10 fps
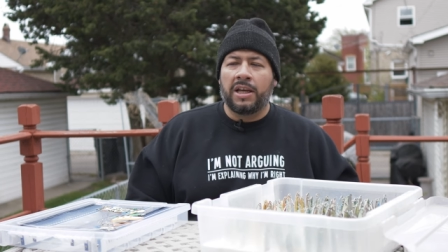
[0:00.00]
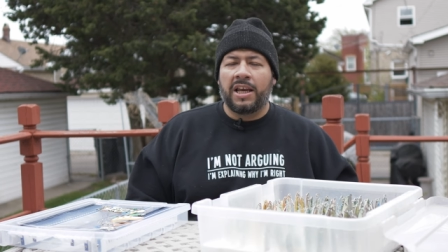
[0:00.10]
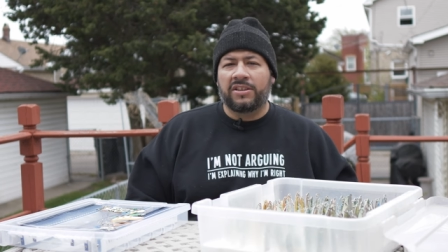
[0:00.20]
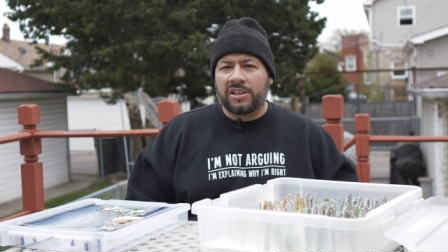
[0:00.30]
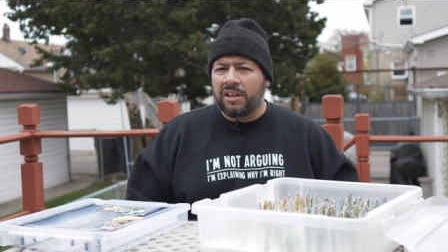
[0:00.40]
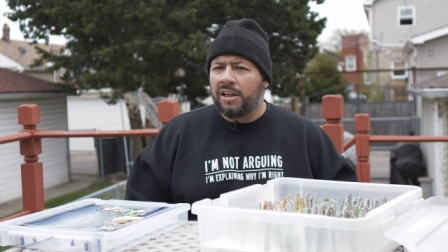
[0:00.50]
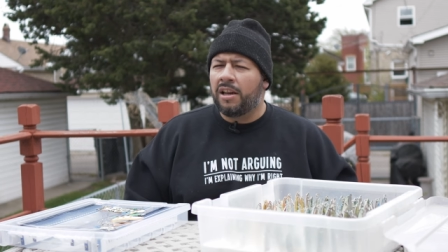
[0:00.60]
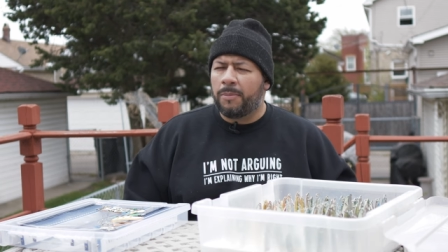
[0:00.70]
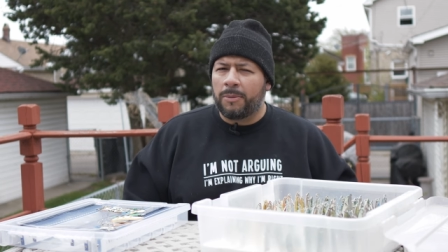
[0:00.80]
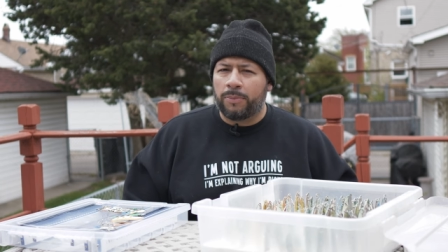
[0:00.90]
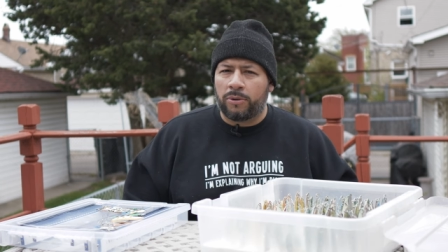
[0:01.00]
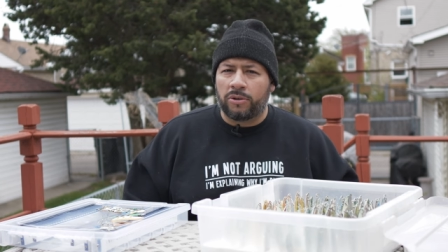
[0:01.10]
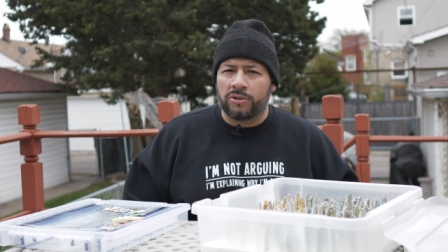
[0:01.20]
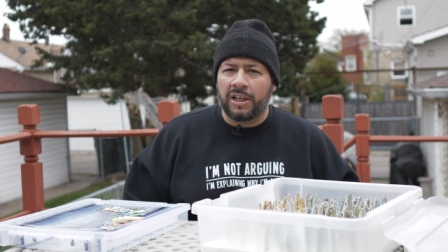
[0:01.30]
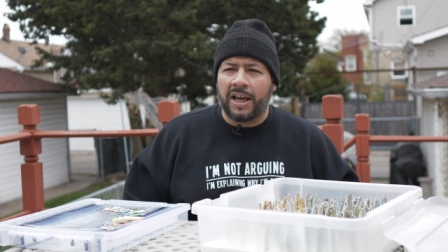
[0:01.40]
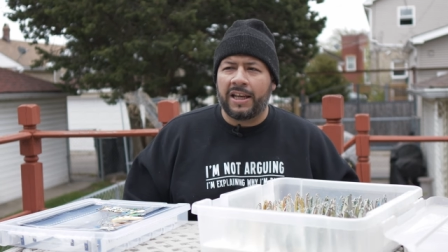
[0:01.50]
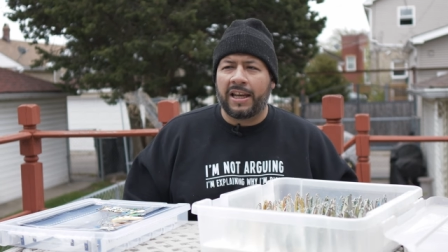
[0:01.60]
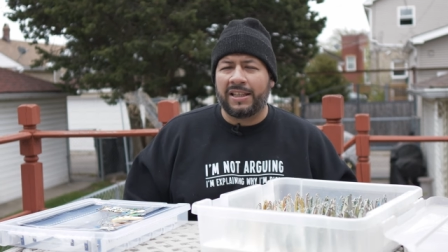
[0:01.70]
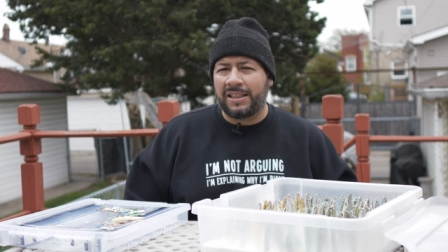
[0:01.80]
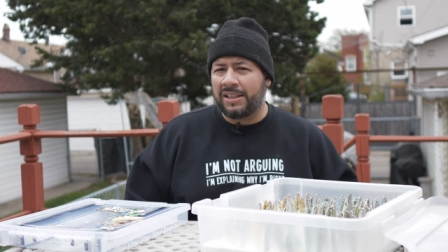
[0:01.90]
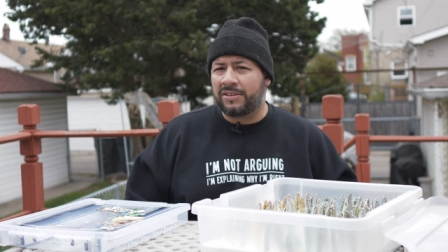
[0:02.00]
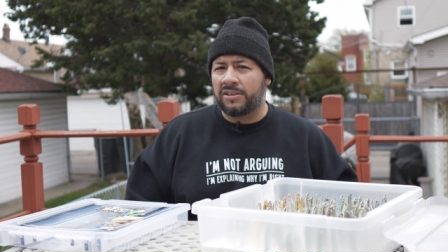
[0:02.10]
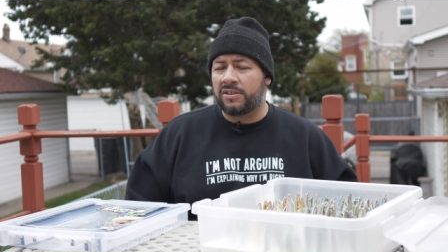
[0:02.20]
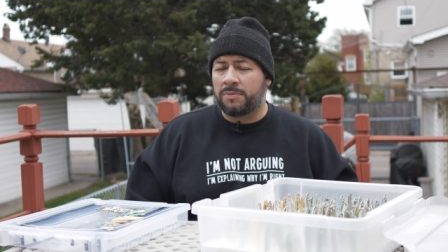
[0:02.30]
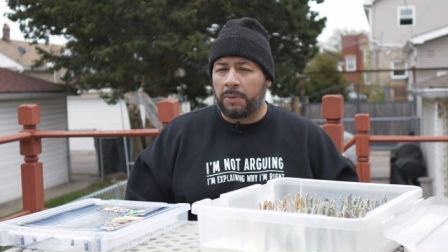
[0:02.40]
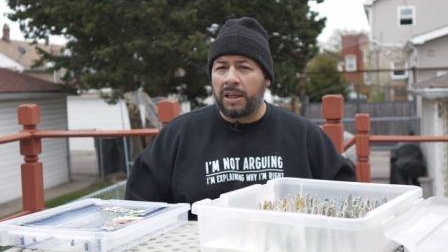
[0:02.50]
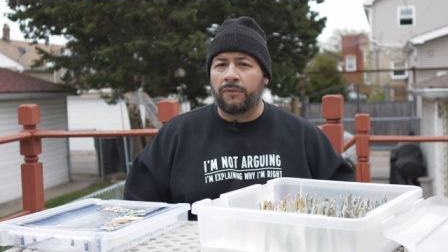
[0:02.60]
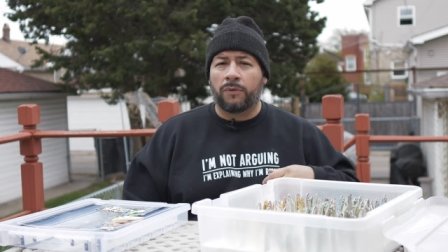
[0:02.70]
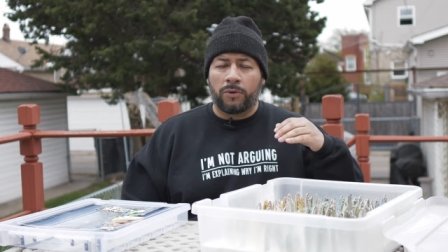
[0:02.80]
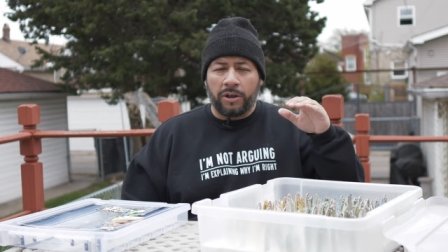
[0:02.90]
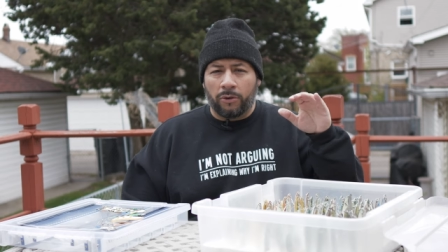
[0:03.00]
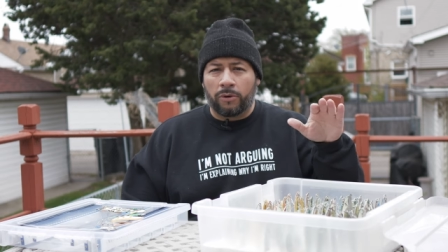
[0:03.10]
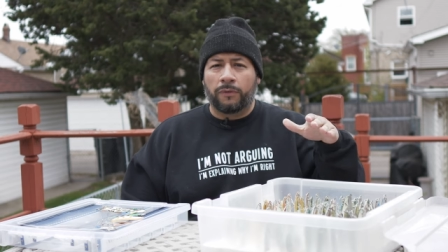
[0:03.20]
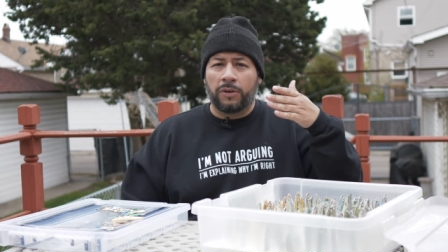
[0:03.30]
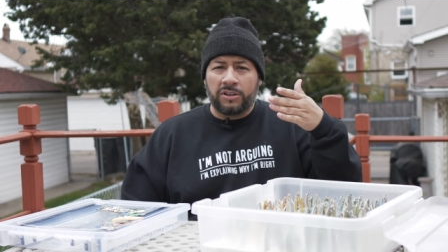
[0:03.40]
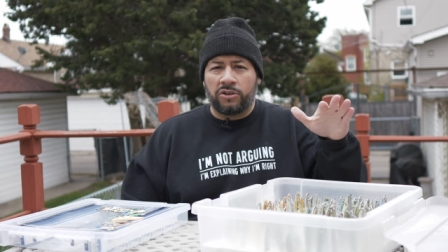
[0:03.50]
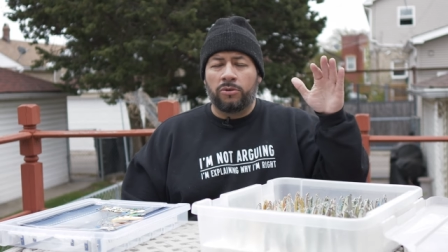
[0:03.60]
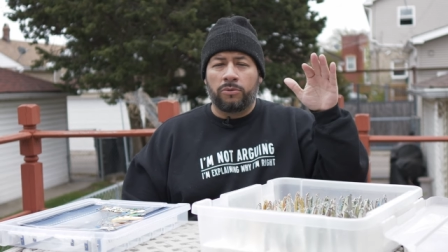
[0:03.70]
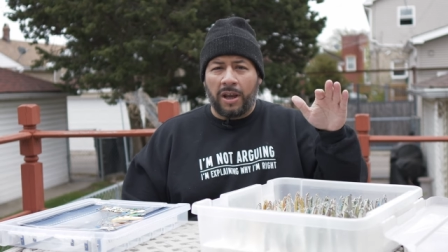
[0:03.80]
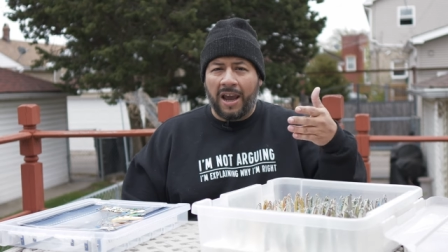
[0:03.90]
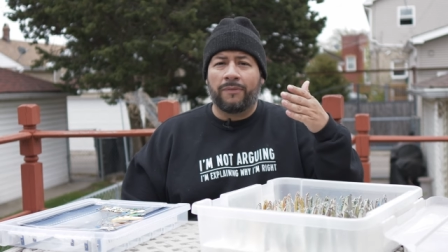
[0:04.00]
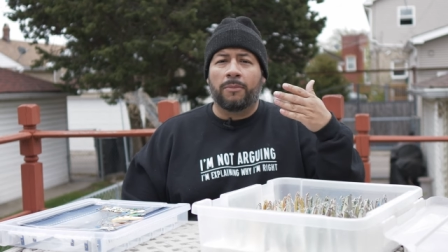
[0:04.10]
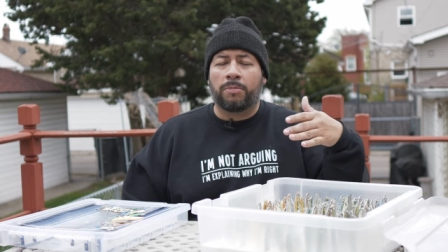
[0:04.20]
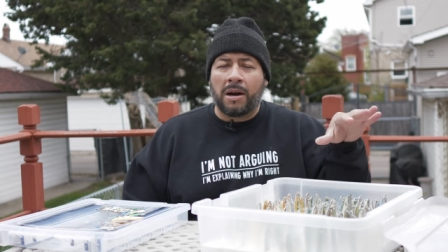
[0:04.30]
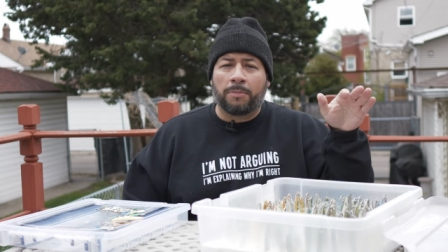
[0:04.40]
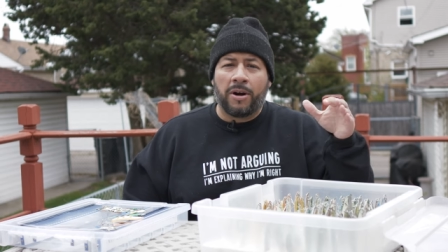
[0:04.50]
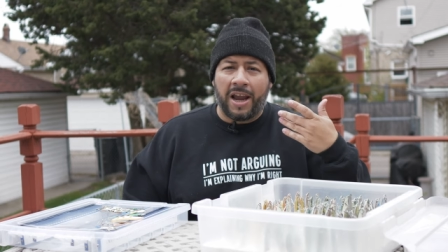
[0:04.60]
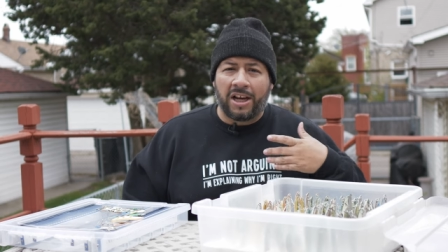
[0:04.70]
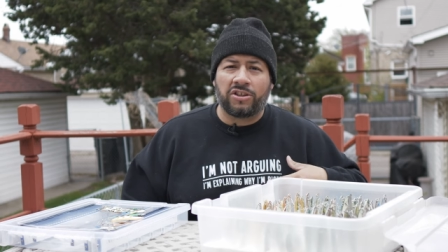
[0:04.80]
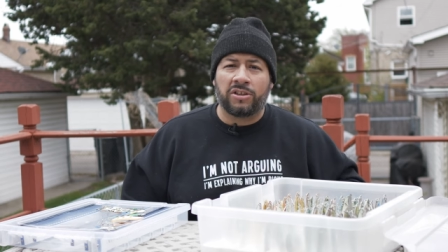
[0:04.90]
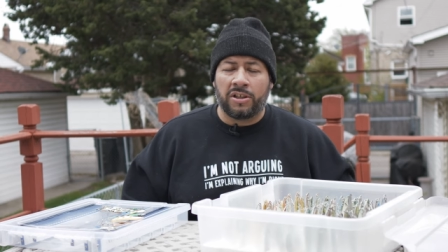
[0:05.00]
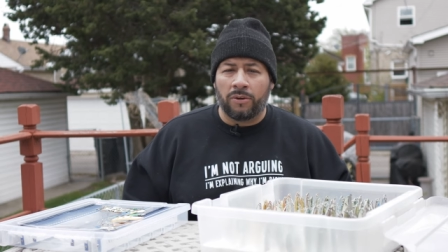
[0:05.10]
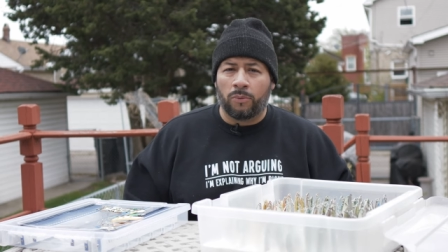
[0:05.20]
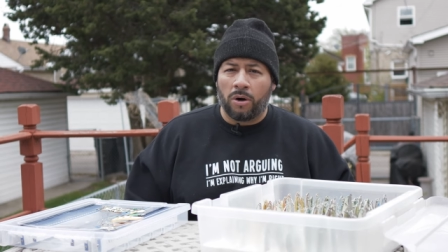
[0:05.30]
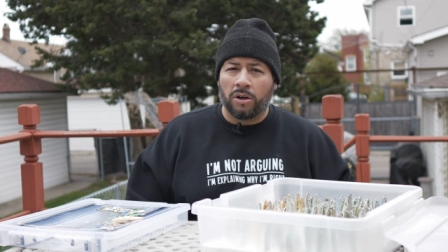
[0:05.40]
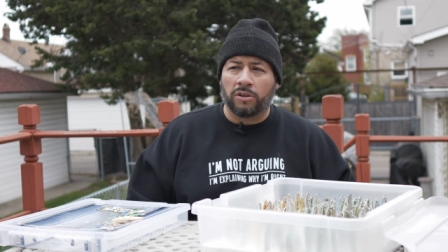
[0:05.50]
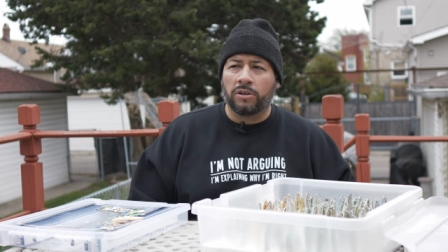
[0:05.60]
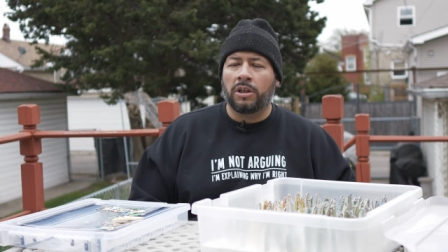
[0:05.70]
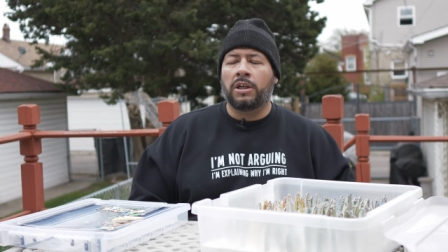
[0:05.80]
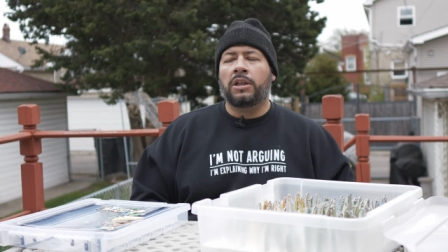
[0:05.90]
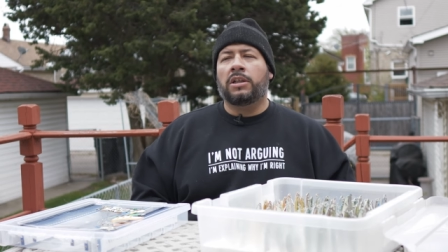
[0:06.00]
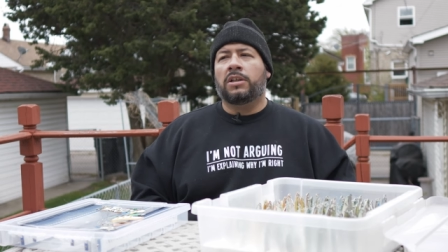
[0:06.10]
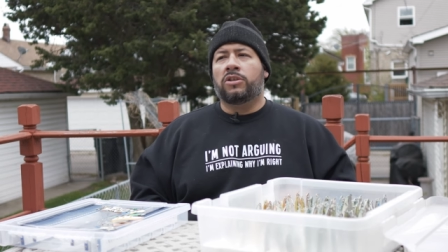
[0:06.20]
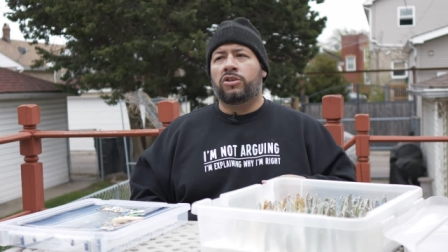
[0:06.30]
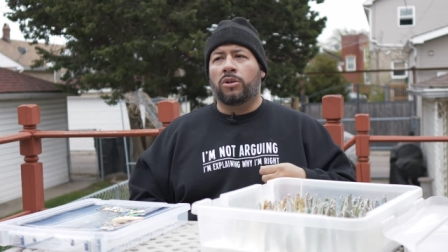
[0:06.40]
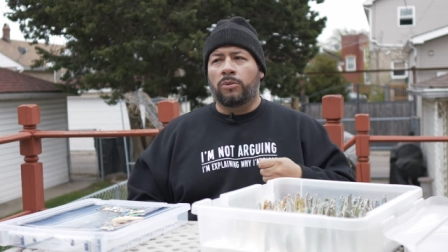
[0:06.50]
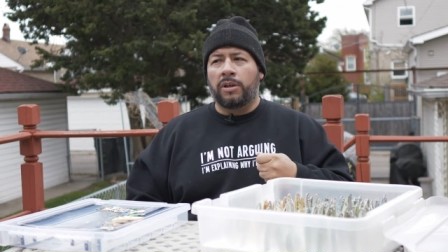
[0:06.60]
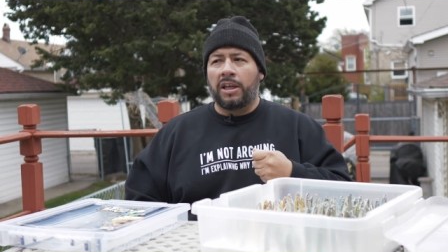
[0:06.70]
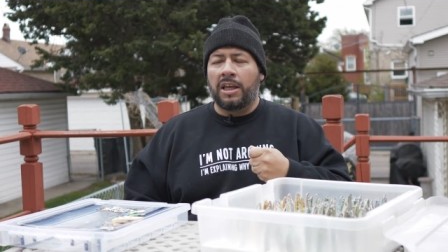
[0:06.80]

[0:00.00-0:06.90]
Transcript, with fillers: it's gonna need to be pulled at a decent speed for in order for it to have the proper action in the water. So,